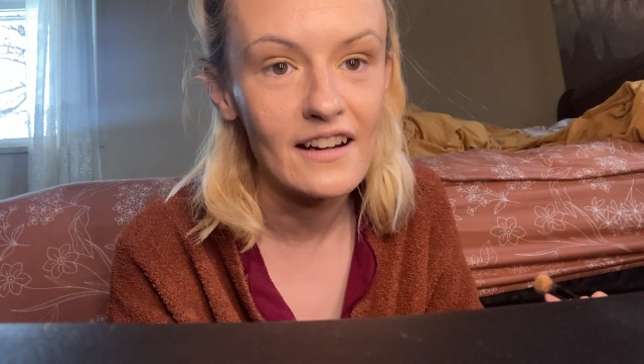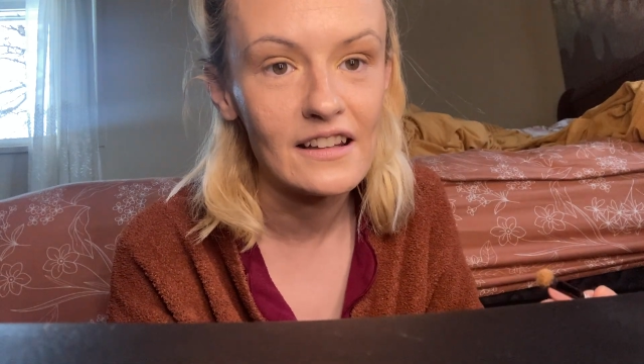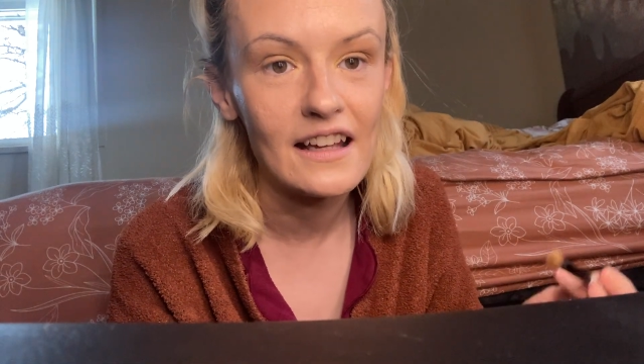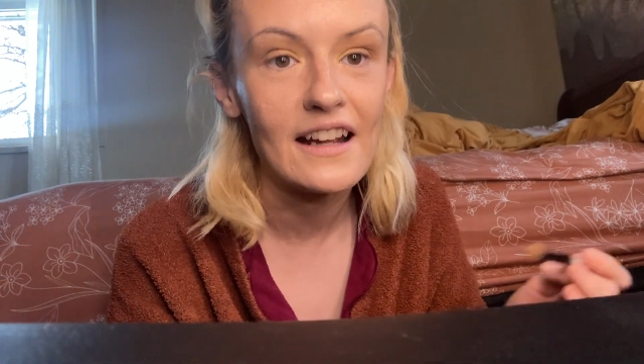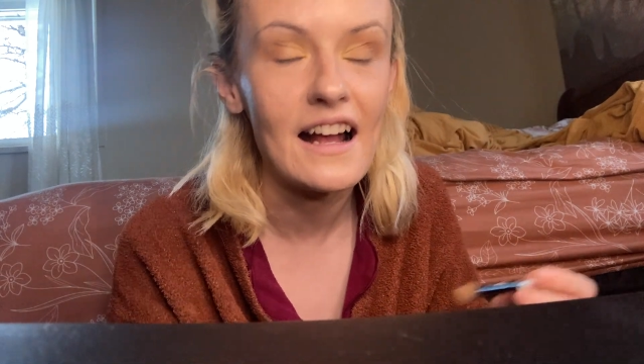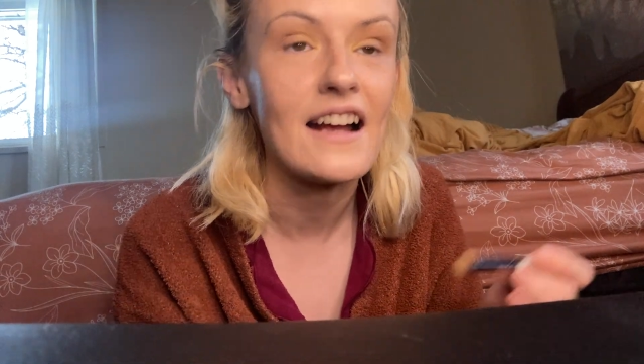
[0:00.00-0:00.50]

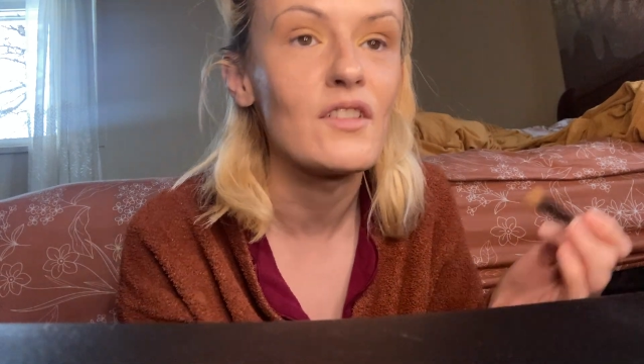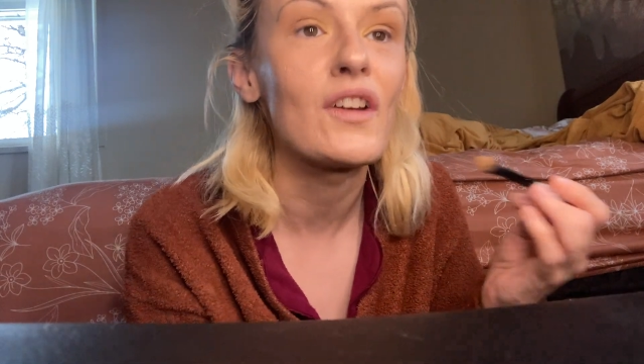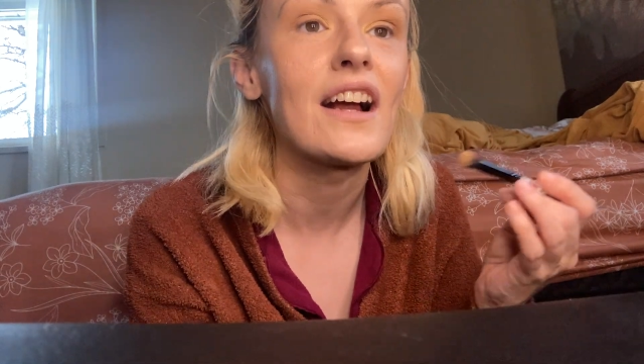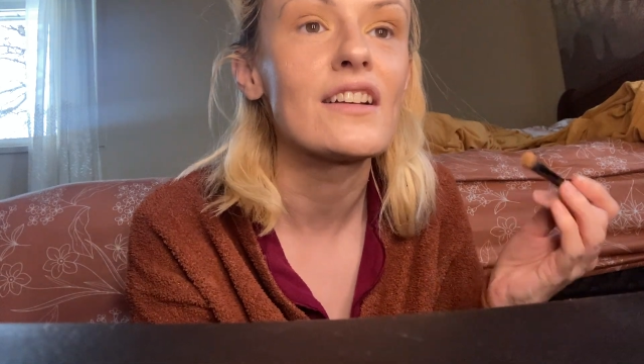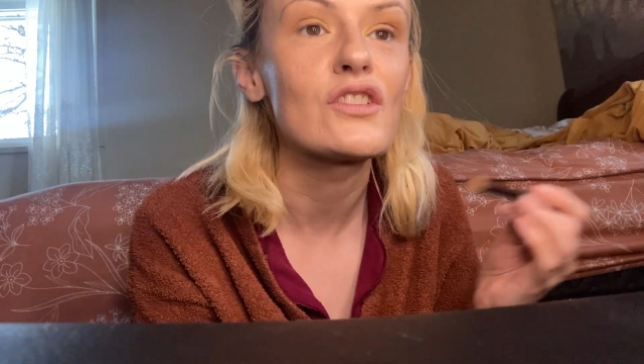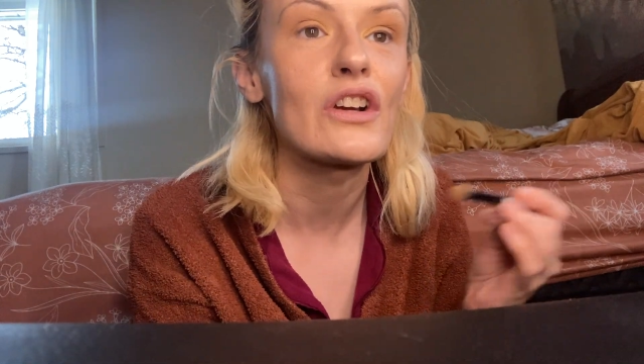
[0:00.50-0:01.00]
Like I'm
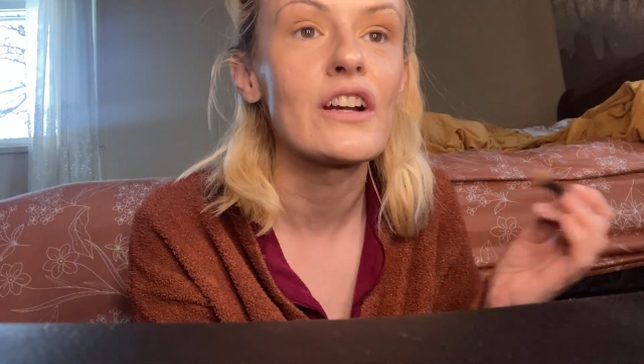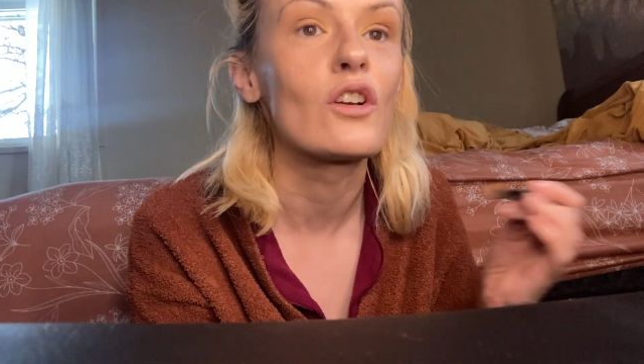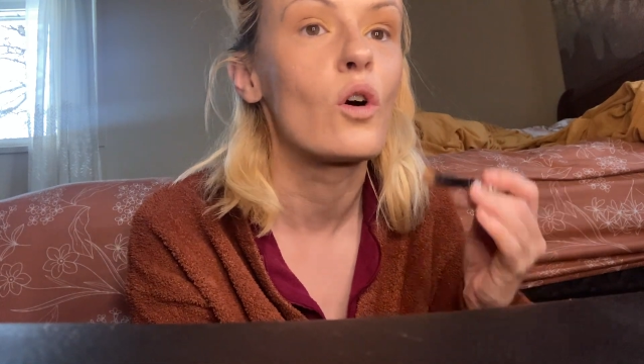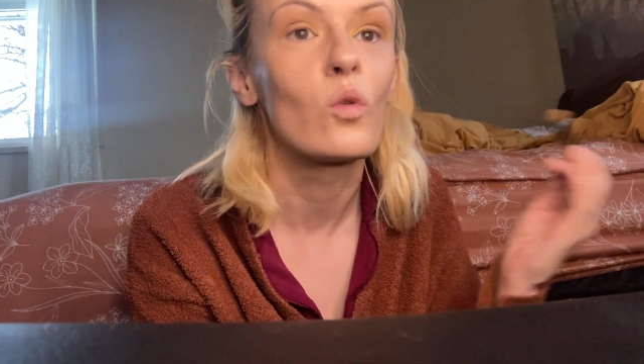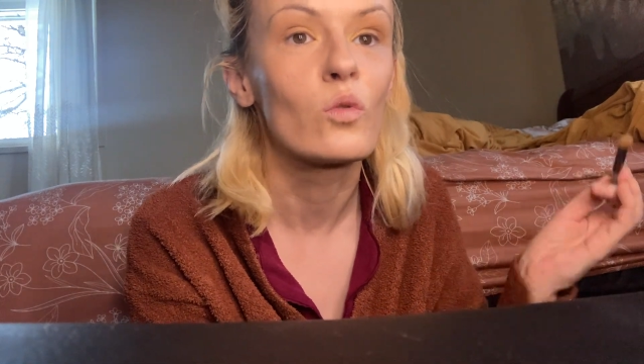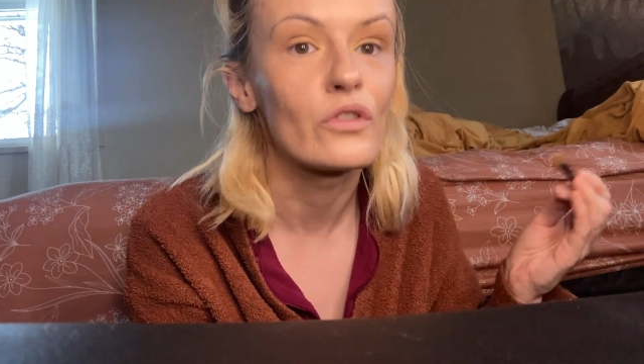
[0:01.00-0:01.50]
not trying to
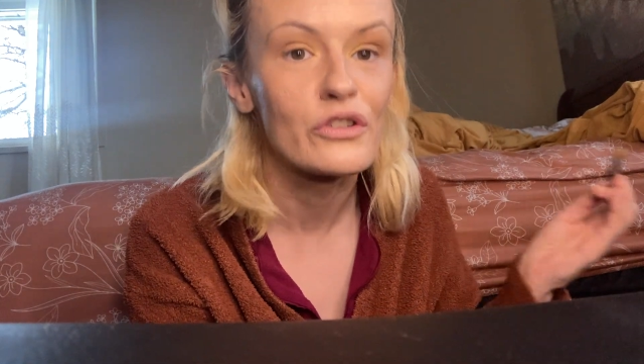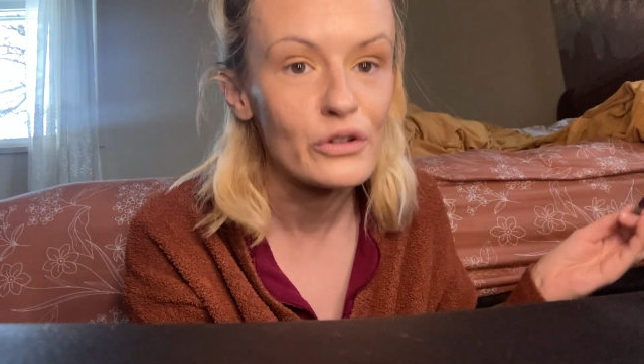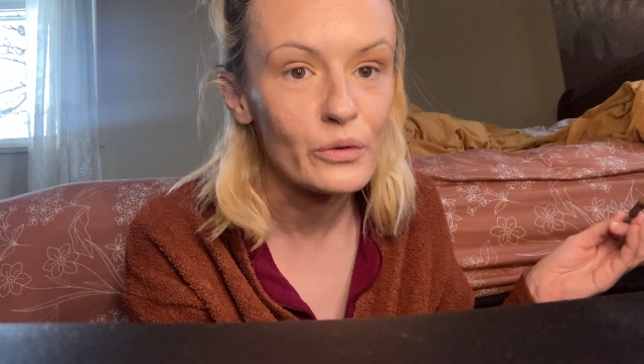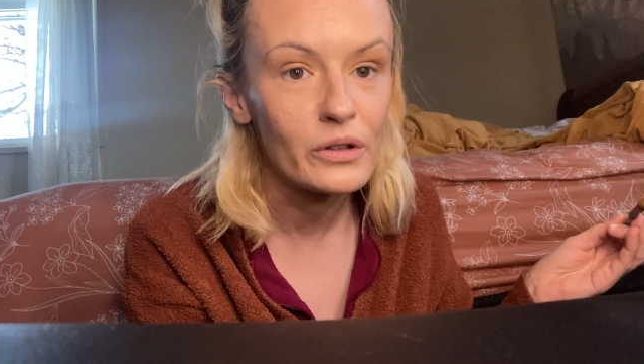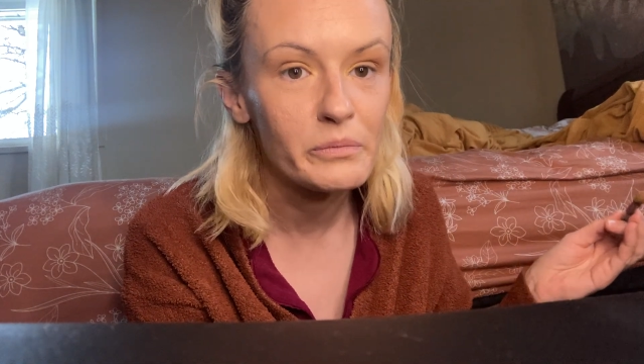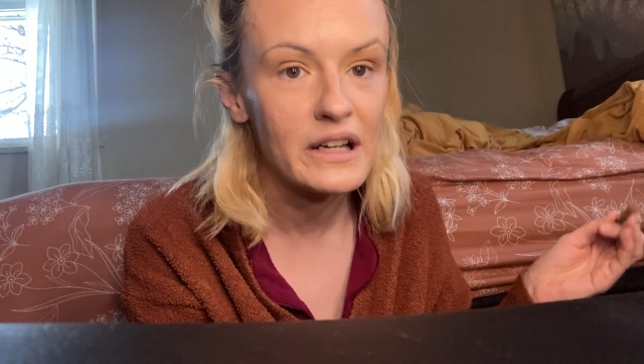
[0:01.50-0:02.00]

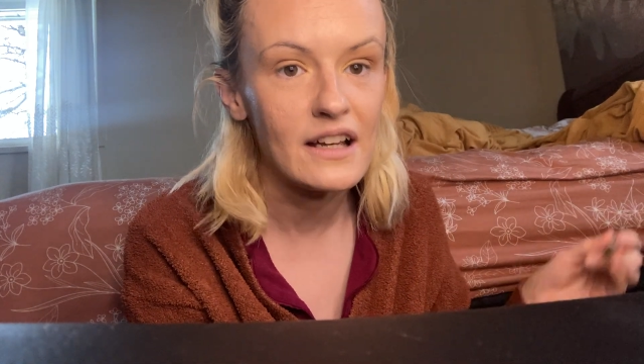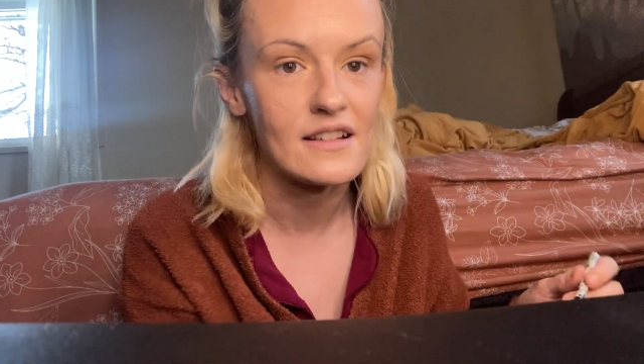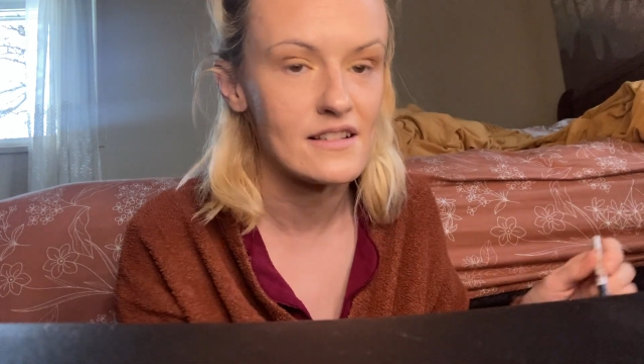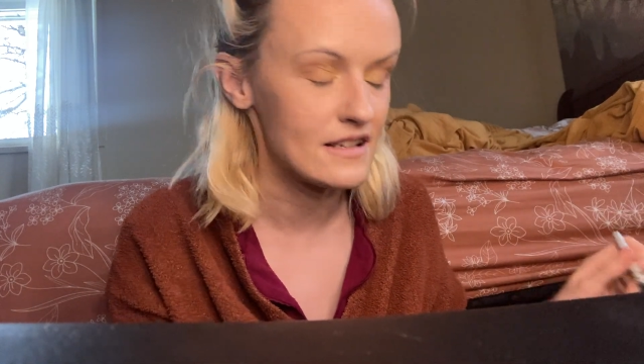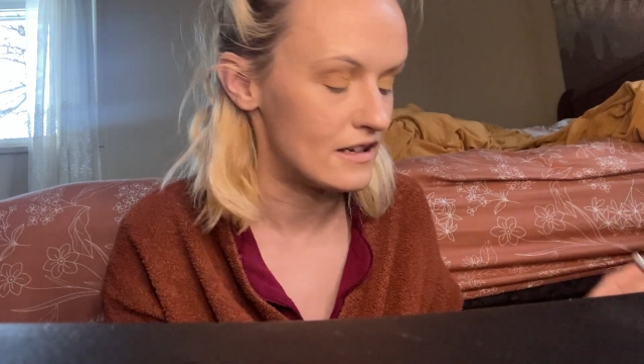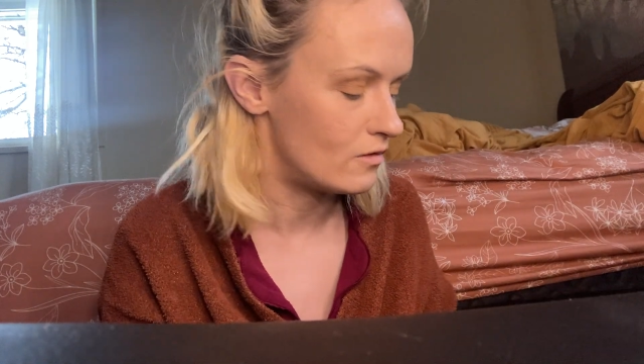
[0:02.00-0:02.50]
overdo it
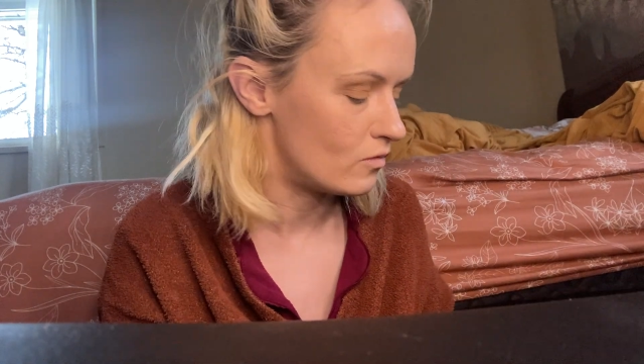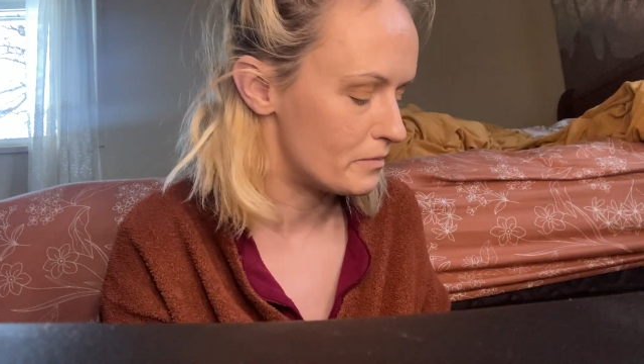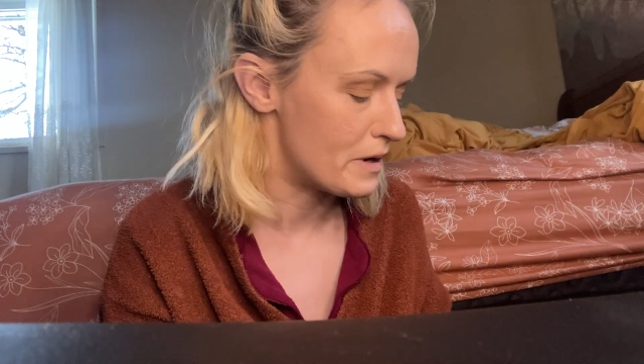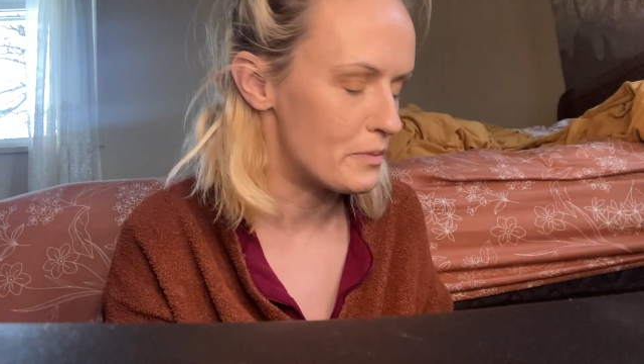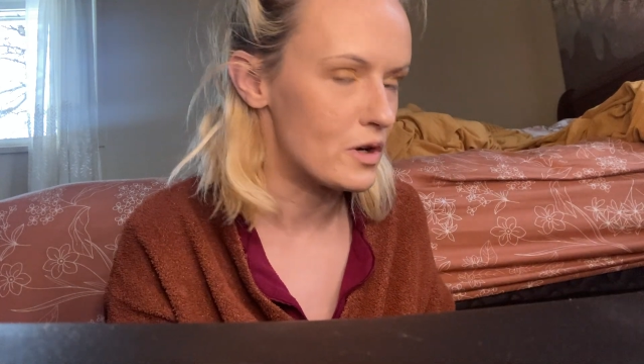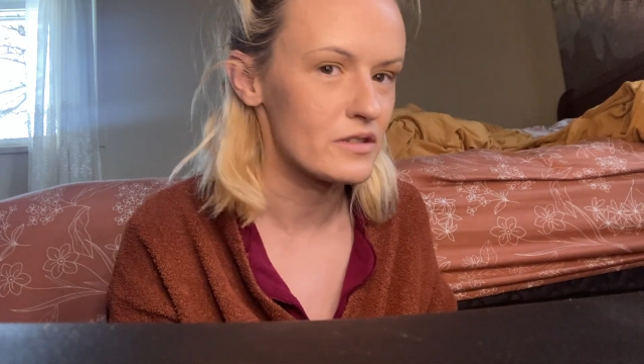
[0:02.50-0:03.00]
because I don't want my
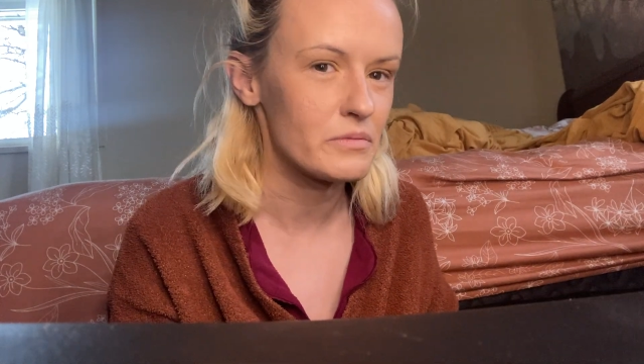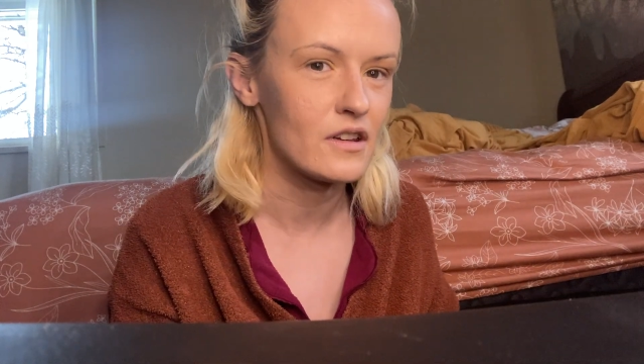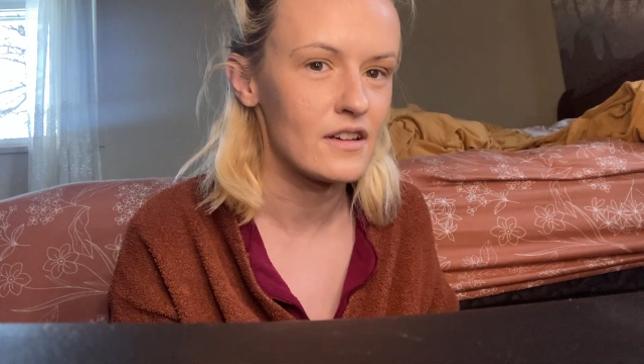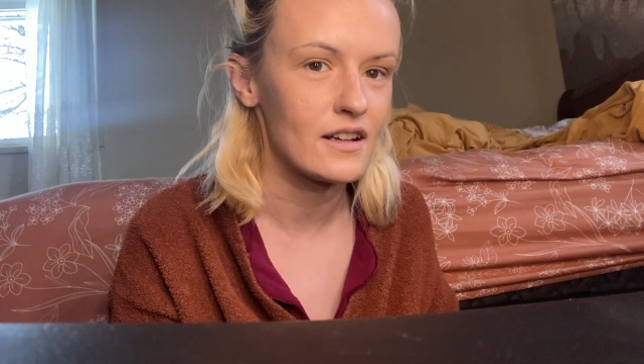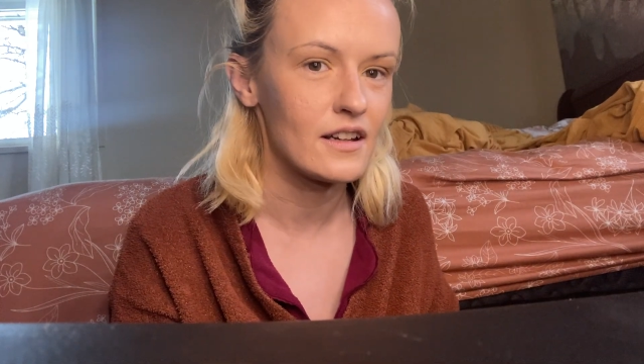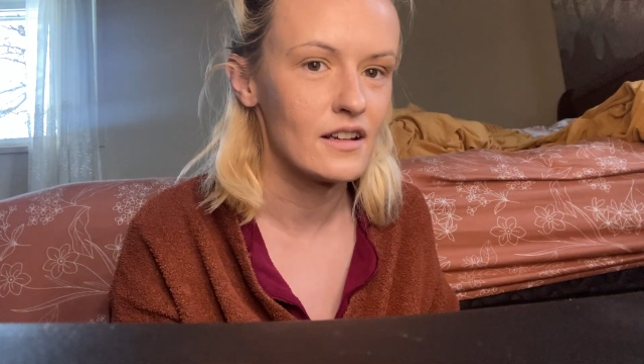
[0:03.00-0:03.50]
boss to be
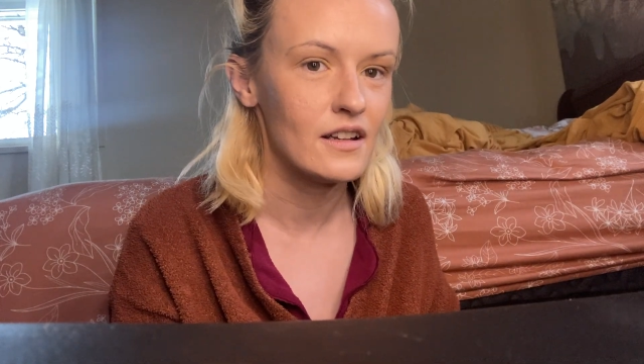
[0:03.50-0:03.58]
like,